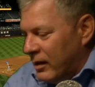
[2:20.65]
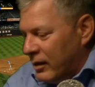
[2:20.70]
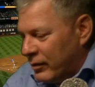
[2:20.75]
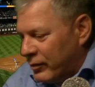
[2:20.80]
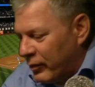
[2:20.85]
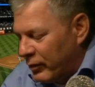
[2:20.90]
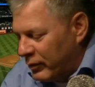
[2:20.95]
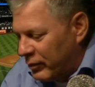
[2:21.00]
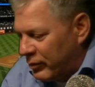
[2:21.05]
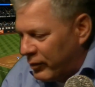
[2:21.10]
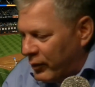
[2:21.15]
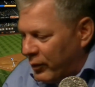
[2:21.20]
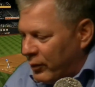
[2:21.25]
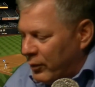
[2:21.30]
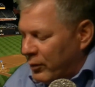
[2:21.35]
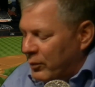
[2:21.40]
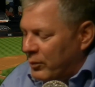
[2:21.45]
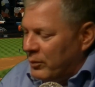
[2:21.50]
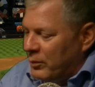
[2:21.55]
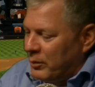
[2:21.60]
So,
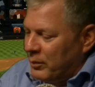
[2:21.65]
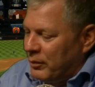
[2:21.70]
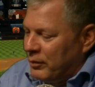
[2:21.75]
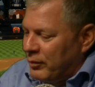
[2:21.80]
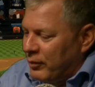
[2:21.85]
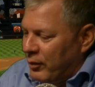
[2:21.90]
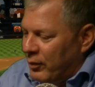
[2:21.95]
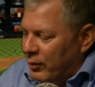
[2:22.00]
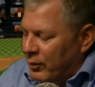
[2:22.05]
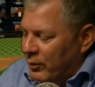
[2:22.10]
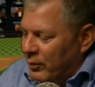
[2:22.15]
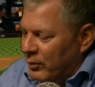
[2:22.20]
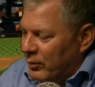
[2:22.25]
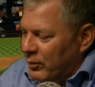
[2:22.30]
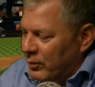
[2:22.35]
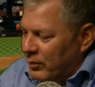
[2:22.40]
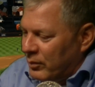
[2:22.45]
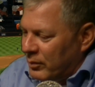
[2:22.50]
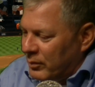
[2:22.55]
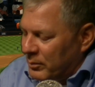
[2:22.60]
so, so
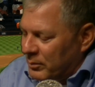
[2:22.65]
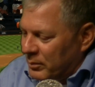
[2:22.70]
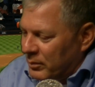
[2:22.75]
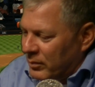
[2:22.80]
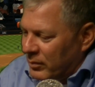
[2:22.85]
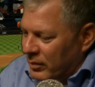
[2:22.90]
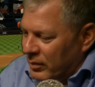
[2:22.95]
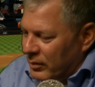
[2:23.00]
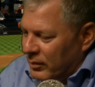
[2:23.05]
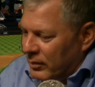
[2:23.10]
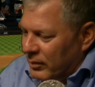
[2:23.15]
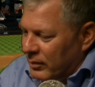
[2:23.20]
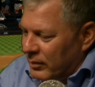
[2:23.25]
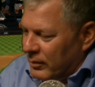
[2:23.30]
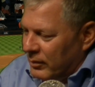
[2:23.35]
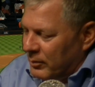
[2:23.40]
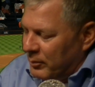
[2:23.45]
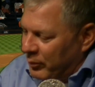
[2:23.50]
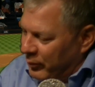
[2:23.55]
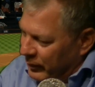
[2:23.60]

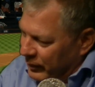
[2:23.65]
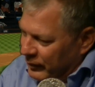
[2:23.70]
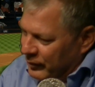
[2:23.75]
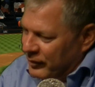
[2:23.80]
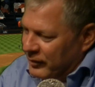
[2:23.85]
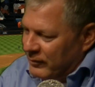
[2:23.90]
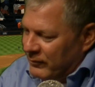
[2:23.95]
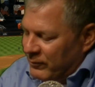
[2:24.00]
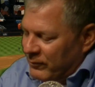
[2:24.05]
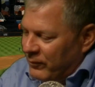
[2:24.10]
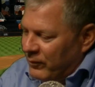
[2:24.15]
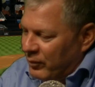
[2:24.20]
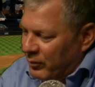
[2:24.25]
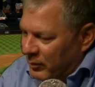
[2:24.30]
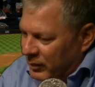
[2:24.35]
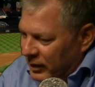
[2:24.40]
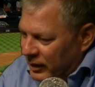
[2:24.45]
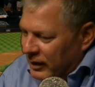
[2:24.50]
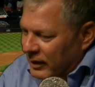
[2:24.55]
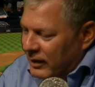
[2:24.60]
prison for
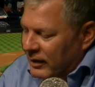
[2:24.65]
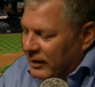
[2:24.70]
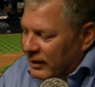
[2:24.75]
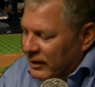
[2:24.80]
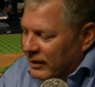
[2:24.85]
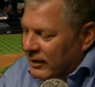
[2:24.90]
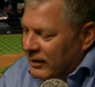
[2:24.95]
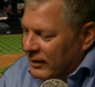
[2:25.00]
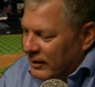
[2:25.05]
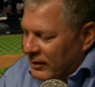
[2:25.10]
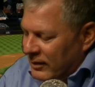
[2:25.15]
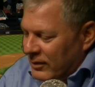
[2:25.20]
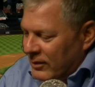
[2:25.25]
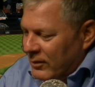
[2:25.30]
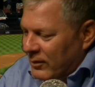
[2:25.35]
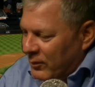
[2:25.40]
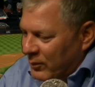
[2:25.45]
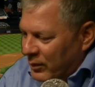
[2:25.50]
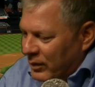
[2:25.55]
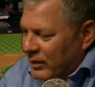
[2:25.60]
me
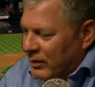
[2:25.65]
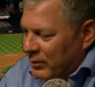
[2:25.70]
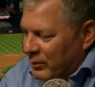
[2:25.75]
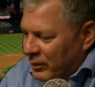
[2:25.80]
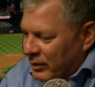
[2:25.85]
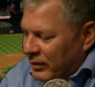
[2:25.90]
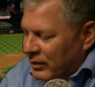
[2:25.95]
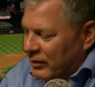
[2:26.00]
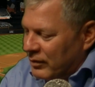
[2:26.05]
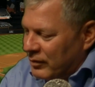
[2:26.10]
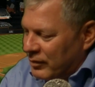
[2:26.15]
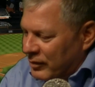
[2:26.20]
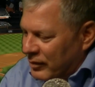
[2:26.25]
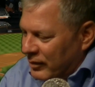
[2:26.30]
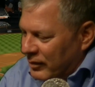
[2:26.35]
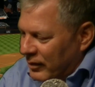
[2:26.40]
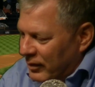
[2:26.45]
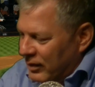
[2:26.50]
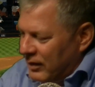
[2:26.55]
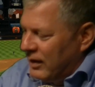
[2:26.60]
was, was
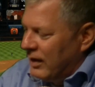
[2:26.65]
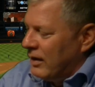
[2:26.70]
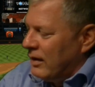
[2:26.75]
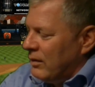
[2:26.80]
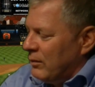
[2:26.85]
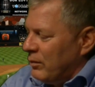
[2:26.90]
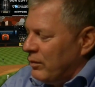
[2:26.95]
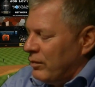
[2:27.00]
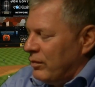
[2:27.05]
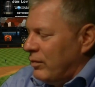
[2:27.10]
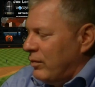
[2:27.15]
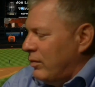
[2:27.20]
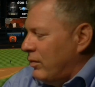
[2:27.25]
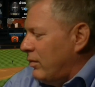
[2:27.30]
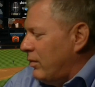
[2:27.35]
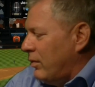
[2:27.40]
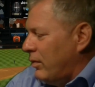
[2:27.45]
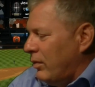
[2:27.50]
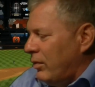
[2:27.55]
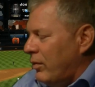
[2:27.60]
again, it was,
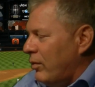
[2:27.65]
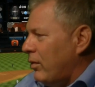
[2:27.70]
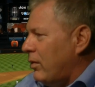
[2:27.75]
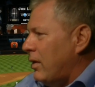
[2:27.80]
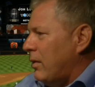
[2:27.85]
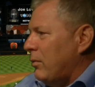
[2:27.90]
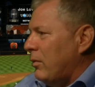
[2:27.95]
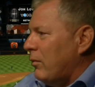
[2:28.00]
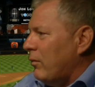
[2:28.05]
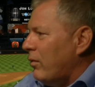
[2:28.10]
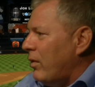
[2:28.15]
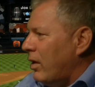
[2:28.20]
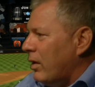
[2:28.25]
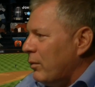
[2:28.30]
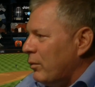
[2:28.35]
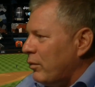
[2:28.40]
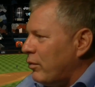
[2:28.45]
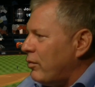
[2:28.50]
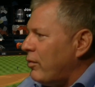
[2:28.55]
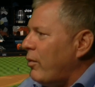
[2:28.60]
don't get me wrong,
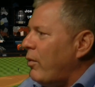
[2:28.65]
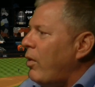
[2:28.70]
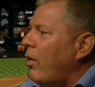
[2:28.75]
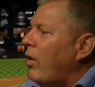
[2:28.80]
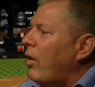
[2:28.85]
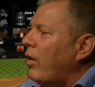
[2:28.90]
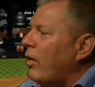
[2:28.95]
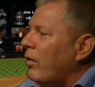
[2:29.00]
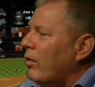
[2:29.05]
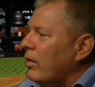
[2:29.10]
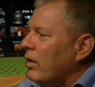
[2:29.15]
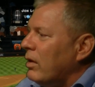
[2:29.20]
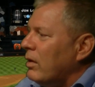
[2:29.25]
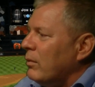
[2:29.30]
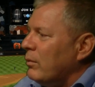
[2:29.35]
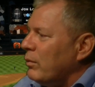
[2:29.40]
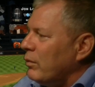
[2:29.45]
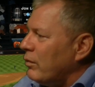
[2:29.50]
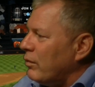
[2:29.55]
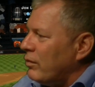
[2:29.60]
it was so hard, and it
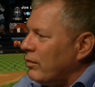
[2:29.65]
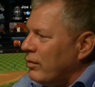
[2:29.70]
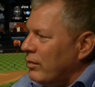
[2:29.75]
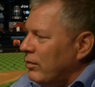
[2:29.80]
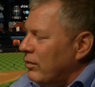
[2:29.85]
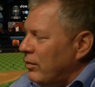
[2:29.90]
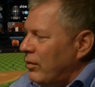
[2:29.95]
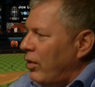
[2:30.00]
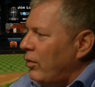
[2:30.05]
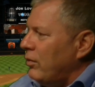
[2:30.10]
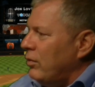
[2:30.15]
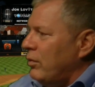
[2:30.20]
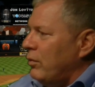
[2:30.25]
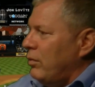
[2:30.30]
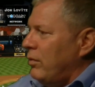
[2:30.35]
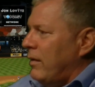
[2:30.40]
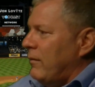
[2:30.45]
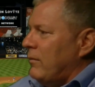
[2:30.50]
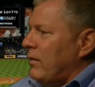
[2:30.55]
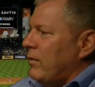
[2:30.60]
was, all you do,
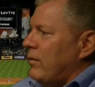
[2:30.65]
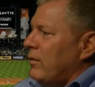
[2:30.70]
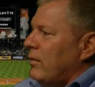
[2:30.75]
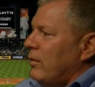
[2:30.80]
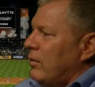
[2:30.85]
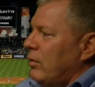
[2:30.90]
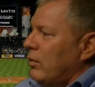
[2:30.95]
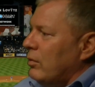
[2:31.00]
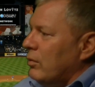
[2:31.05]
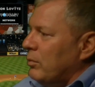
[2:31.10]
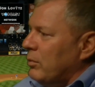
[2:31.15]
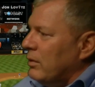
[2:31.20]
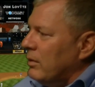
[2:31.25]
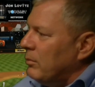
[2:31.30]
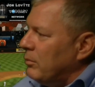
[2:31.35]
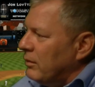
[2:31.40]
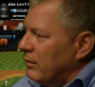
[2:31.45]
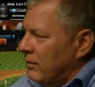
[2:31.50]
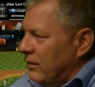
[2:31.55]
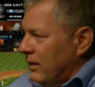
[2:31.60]
you have nothing to do
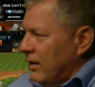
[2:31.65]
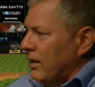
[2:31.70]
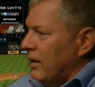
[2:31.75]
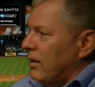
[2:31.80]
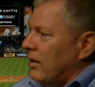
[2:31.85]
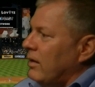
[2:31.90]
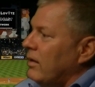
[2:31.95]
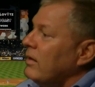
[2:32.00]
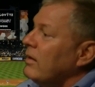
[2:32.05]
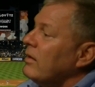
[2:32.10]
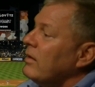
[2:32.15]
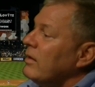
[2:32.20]
but, but think,